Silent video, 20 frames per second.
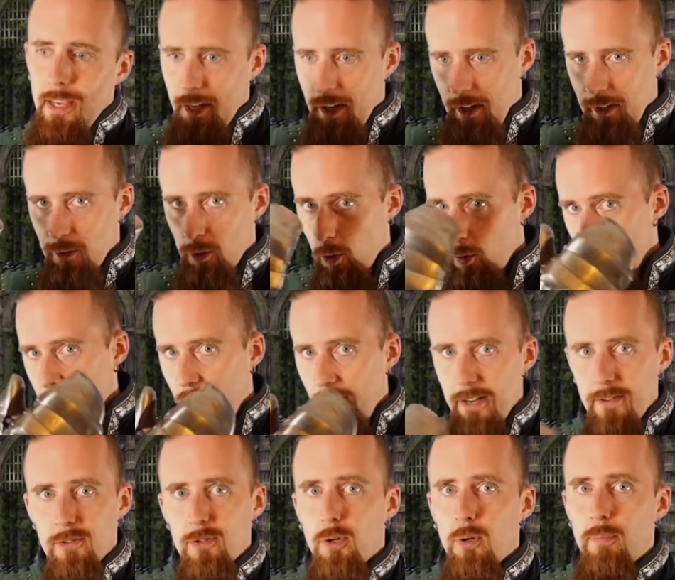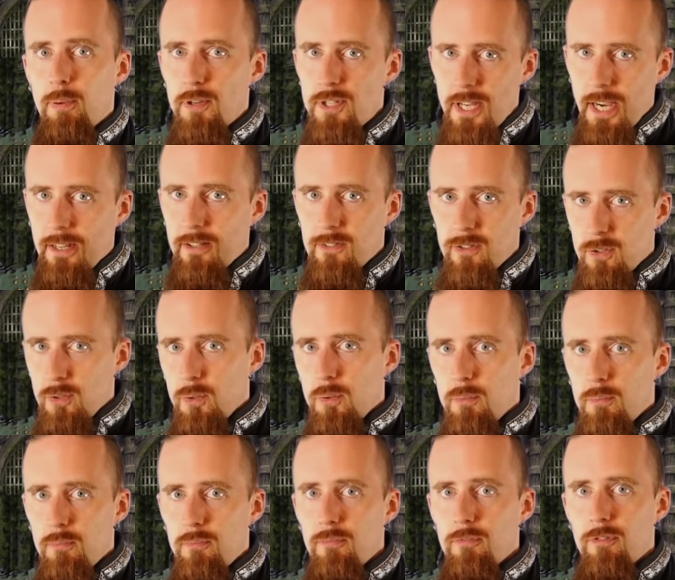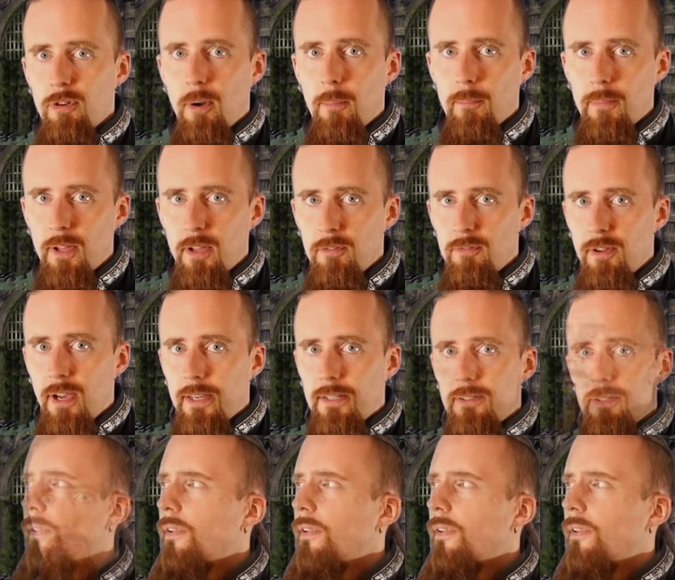and your visor protects you from the effect.